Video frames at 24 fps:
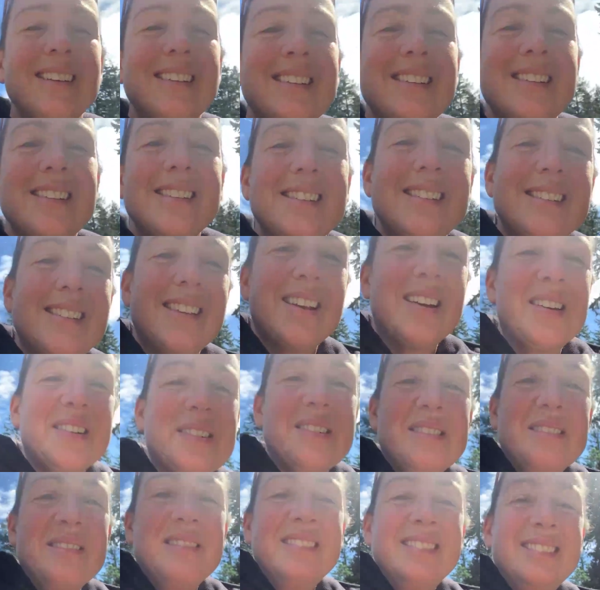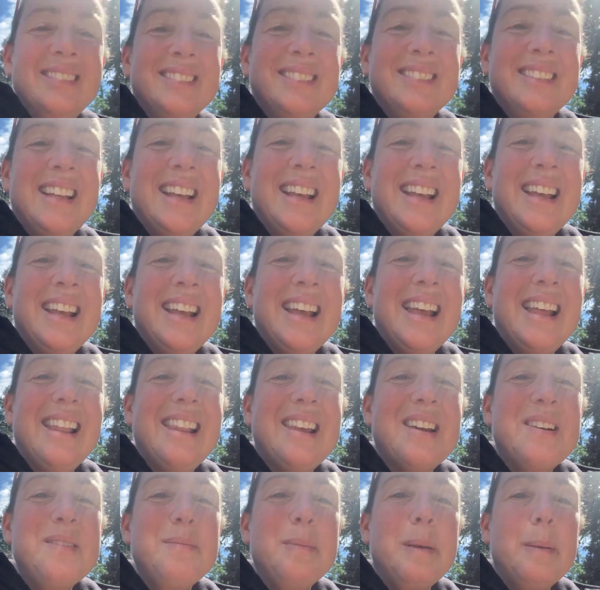So,
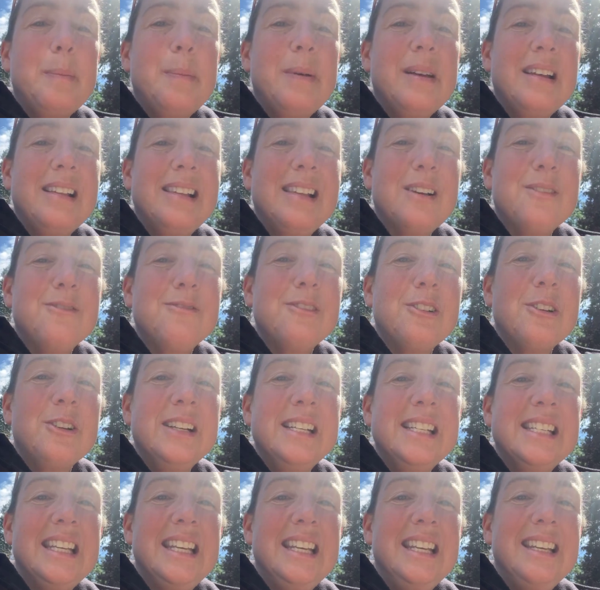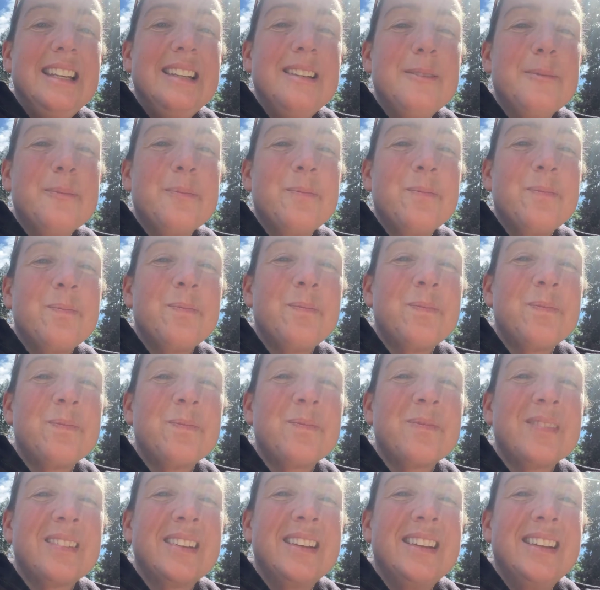hello Pippa, love Florentine.
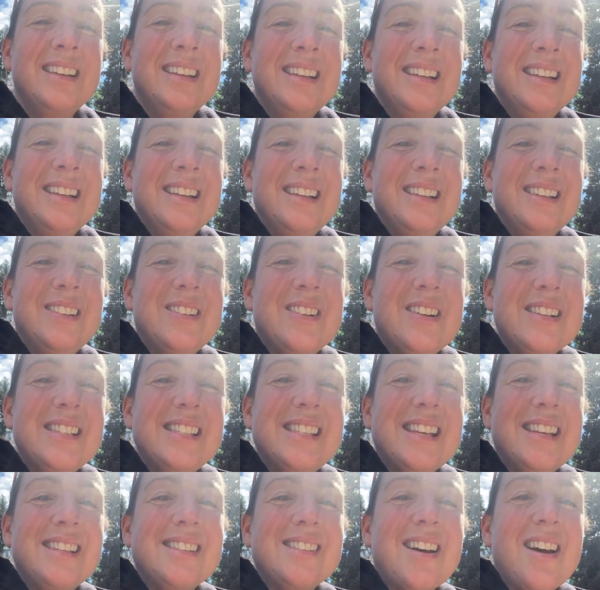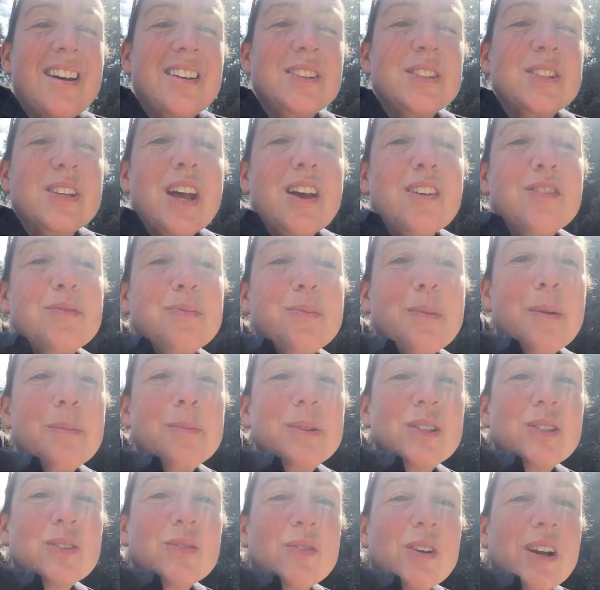Laurent says, on tough
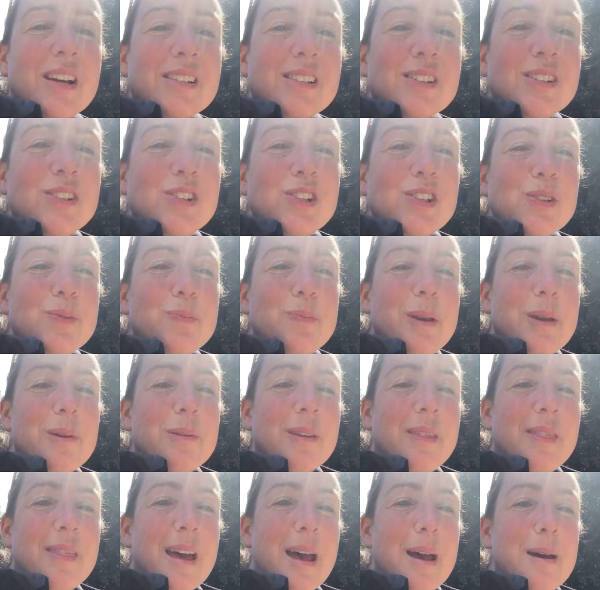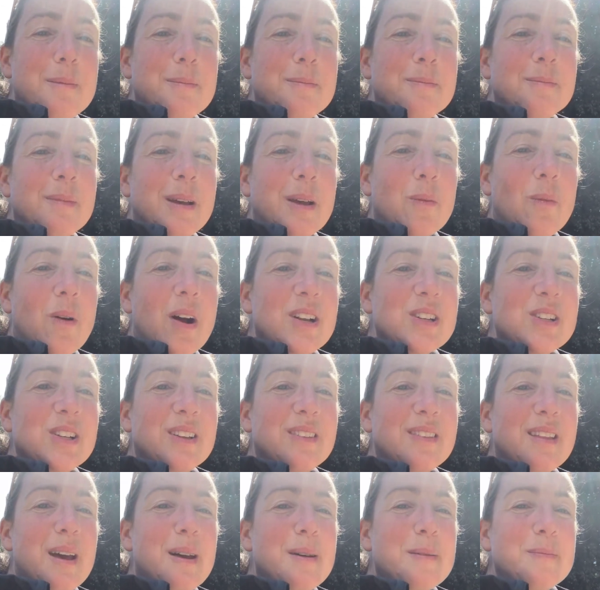moments for us to just be with them and watching
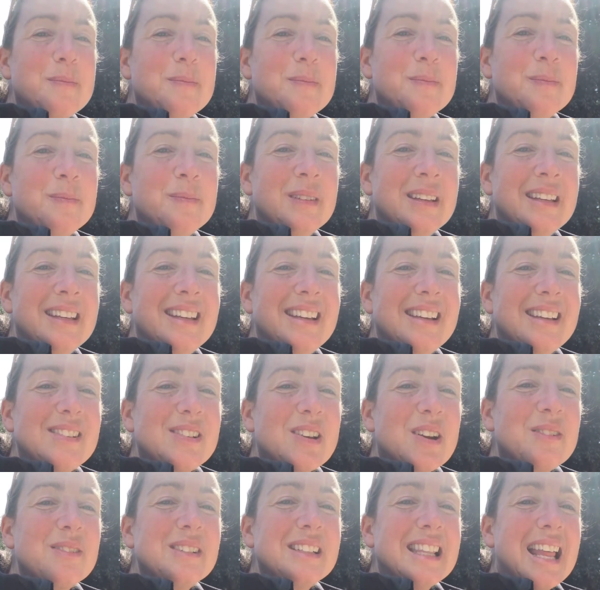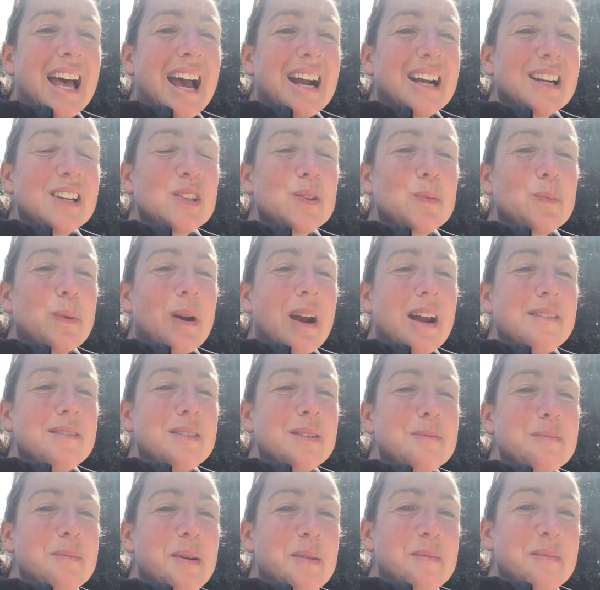them is our relaxed private
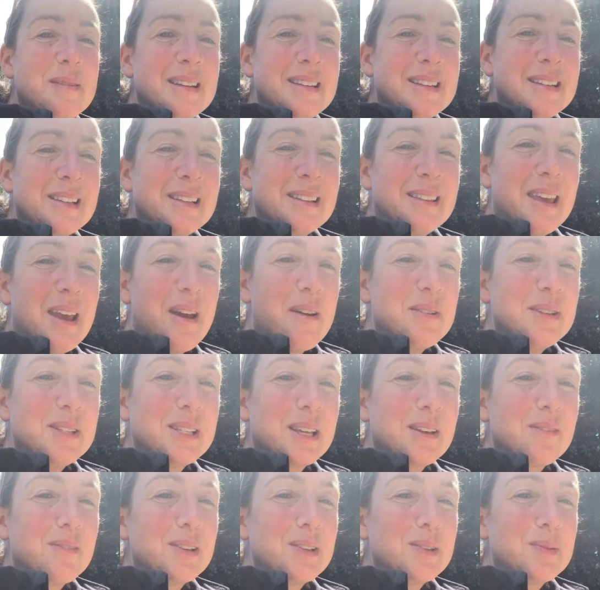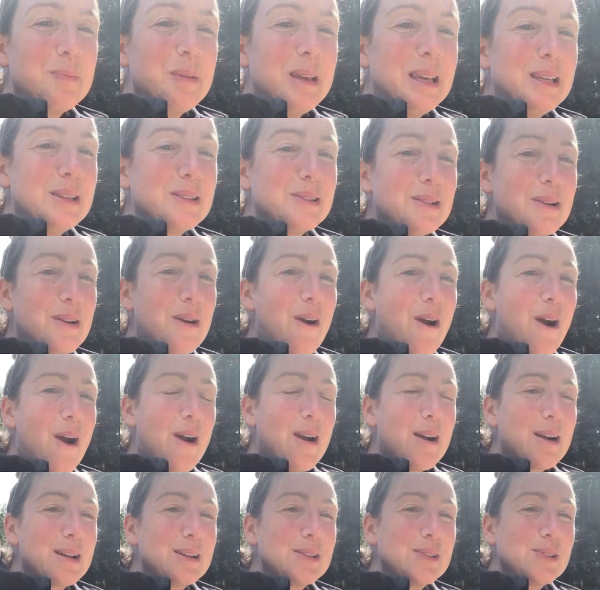moment. They always give us peace in our
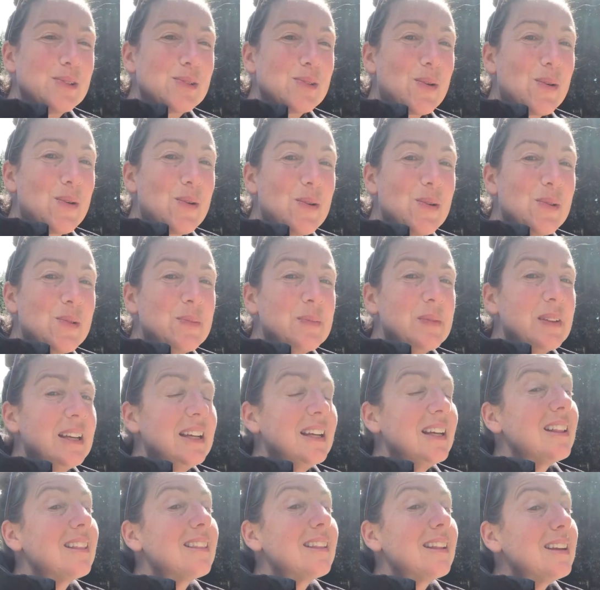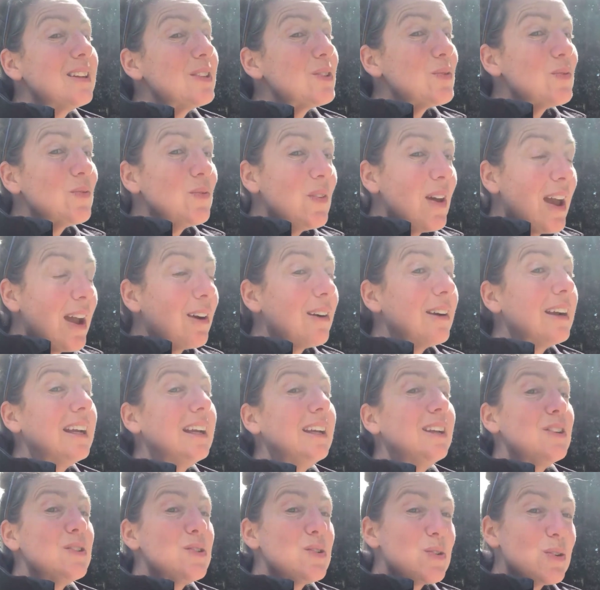heart and soul. That is very
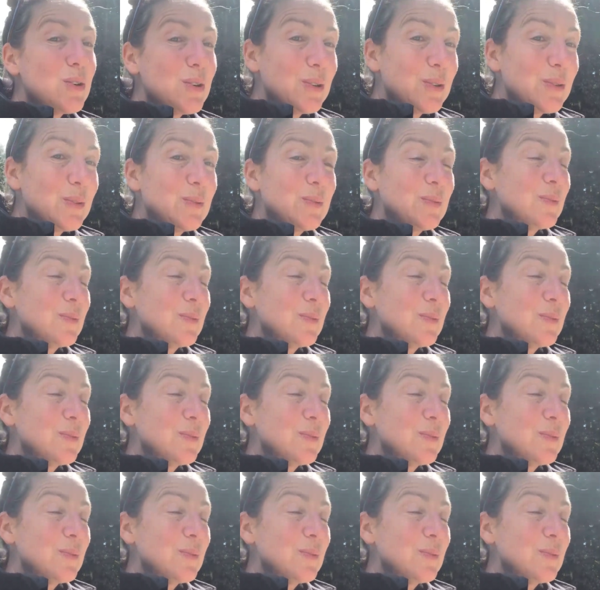true.